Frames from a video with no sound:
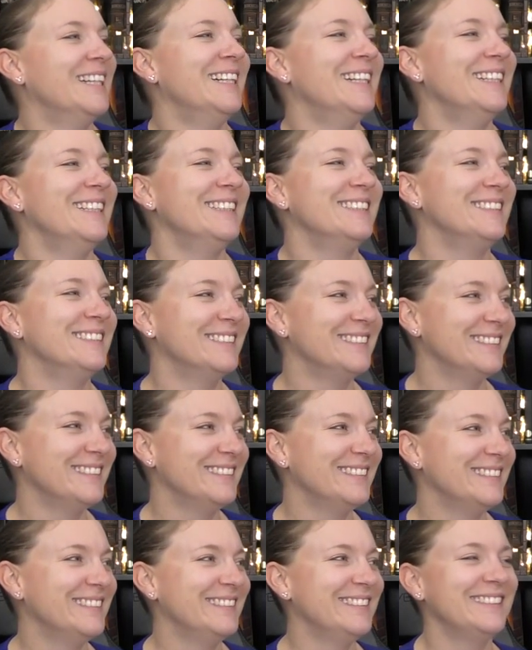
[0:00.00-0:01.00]

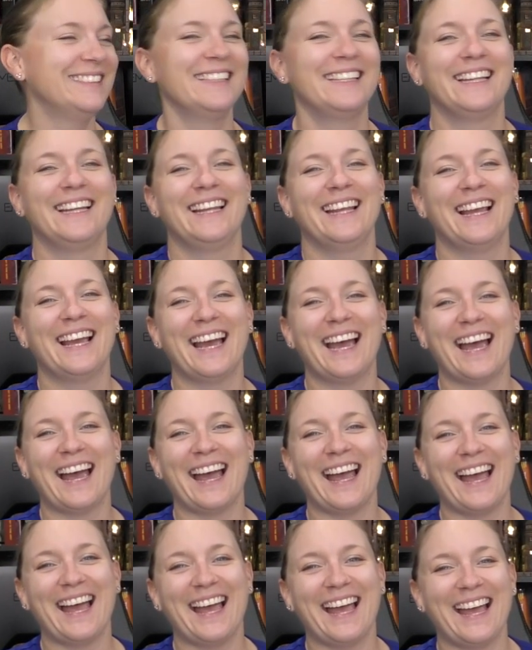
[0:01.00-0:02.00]

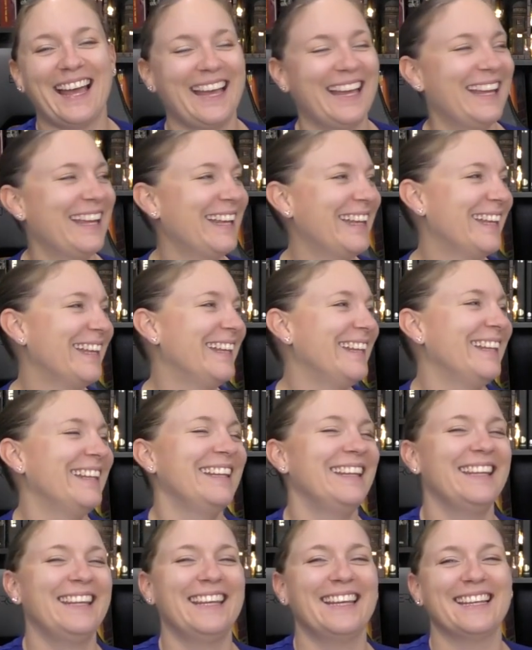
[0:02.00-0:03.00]

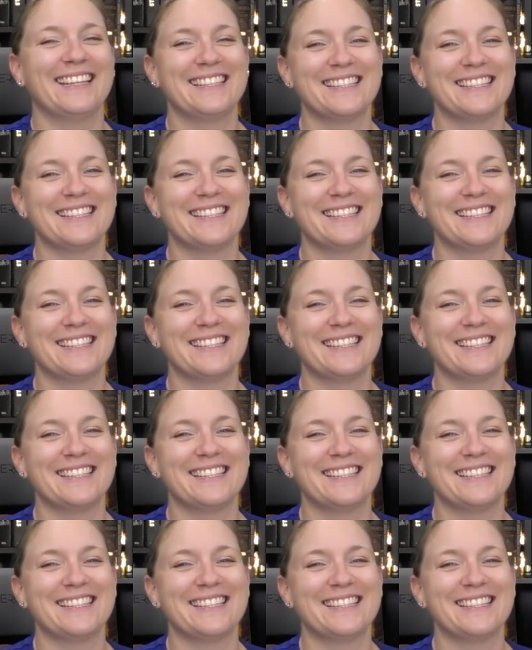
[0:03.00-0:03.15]
This person isn't speaking.